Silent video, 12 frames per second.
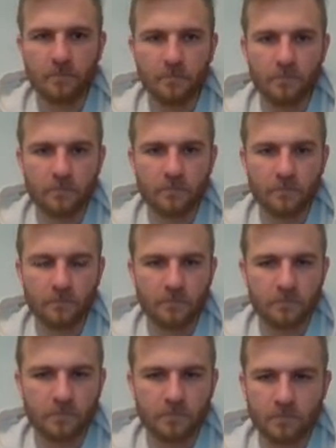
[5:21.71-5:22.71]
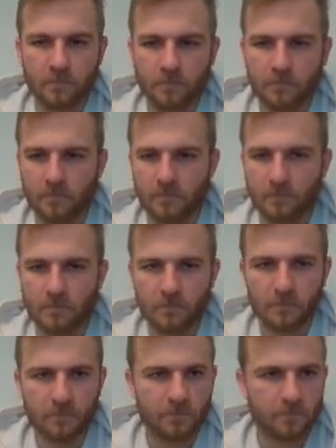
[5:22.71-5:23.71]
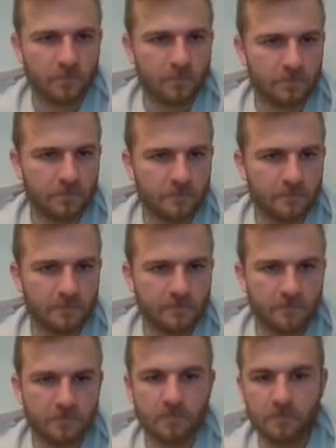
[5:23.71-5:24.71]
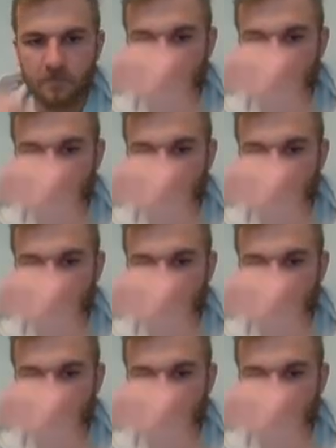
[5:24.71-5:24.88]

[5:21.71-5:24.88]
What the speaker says: No one is speaking in this clip.